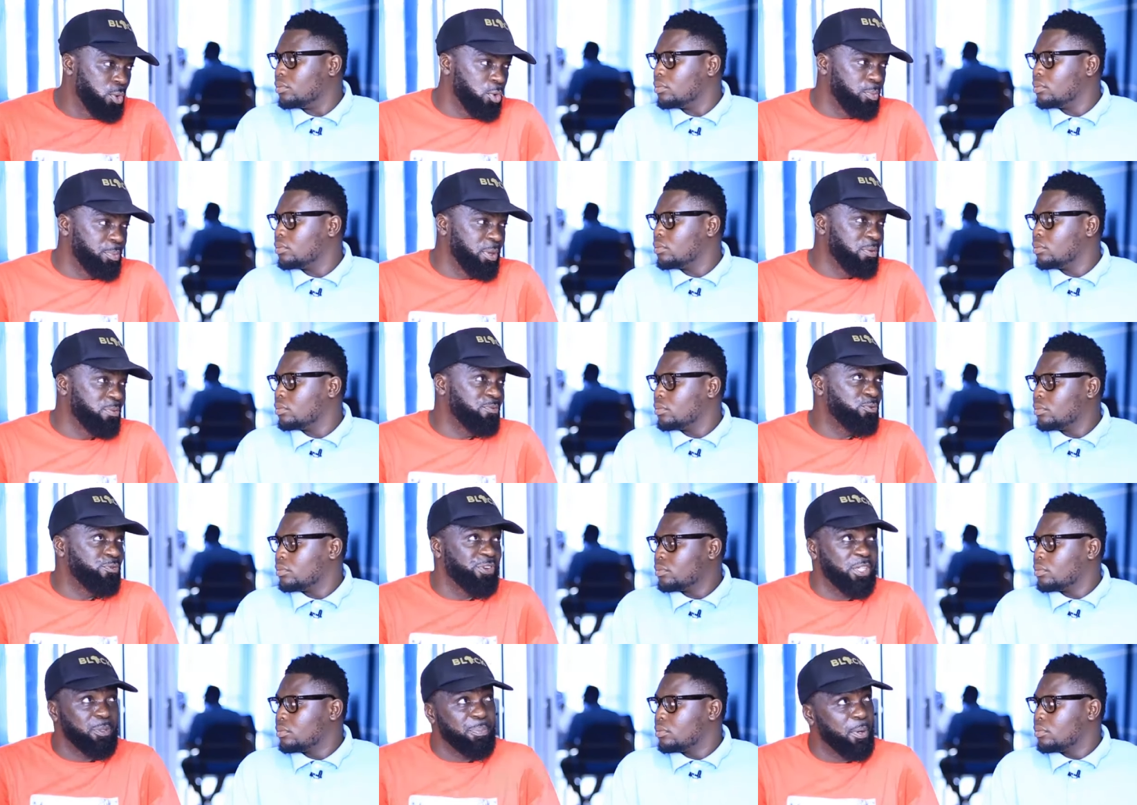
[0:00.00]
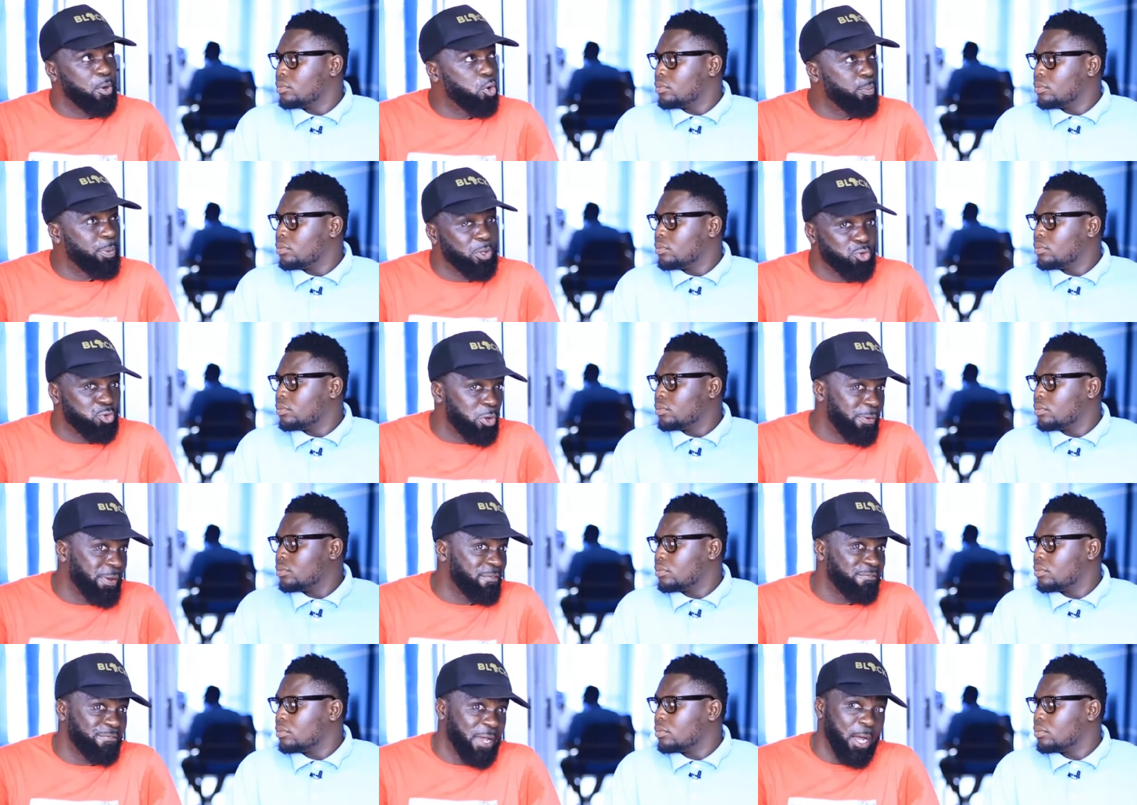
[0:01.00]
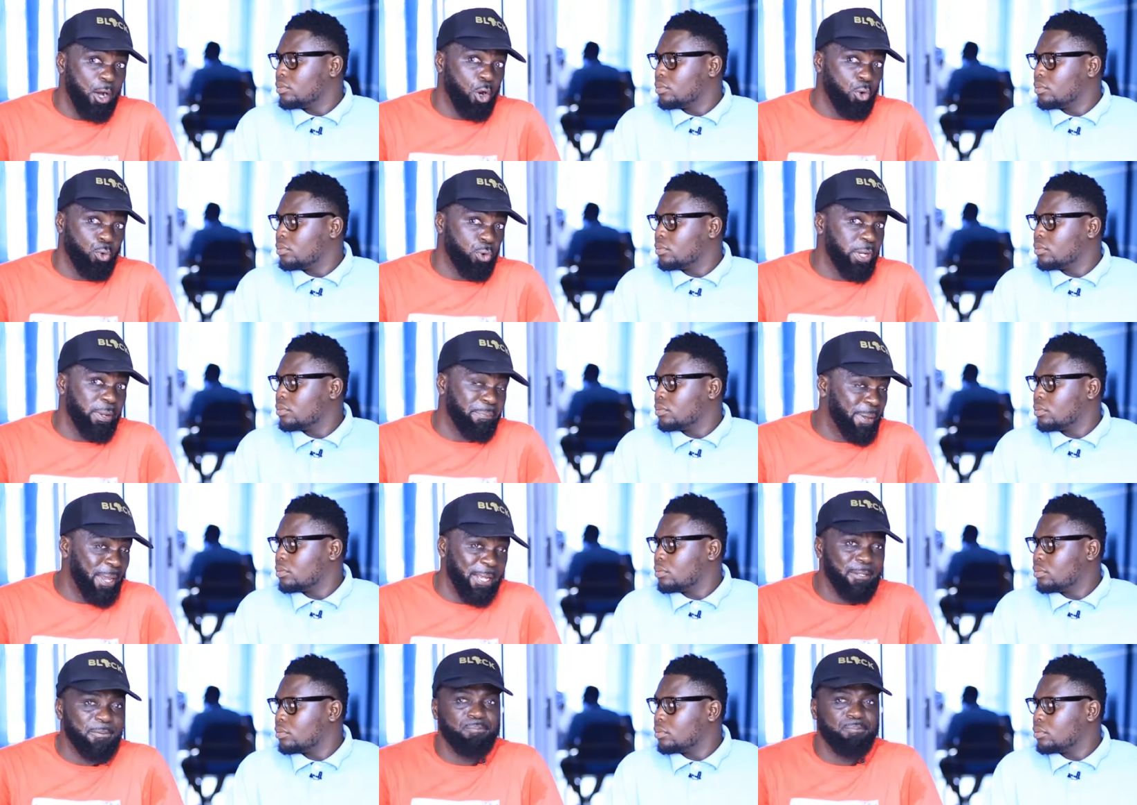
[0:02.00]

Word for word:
Speaker 1: Will be fifty preoccupants or in fact or non pet